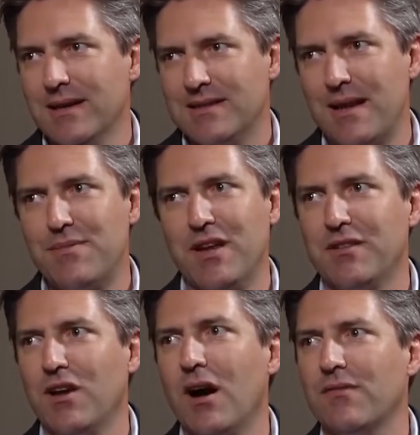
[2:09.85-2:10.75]
Same thing
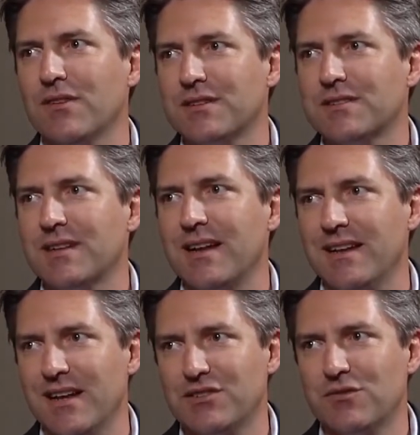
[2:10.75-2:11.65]
in the office, in
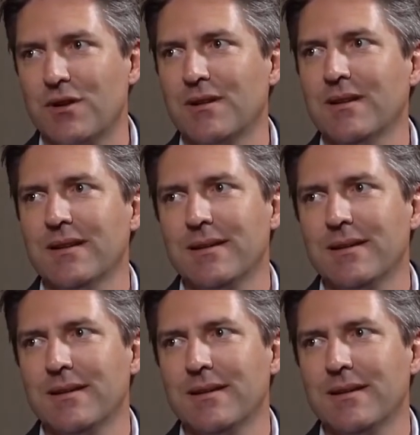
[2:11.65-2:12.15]
industrial.